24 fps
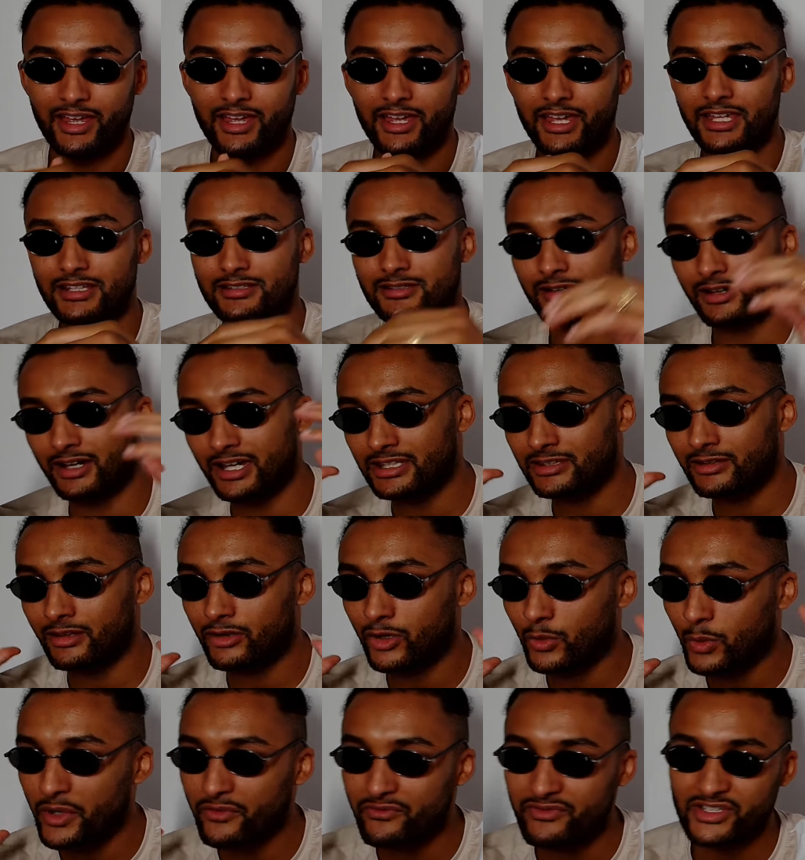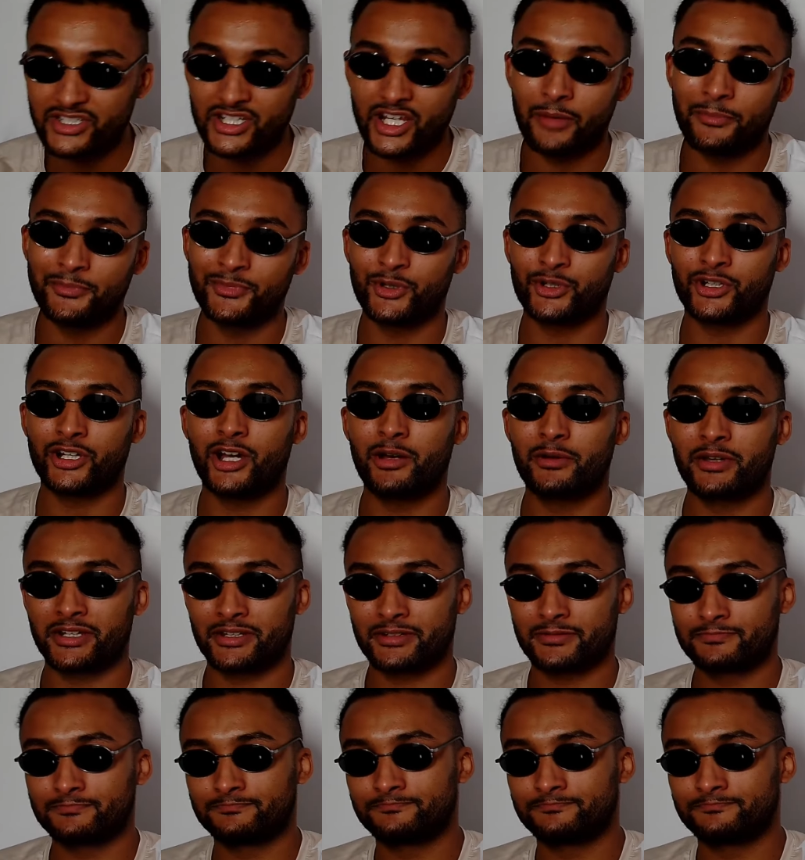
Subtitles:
He don't know whether he's coming or going.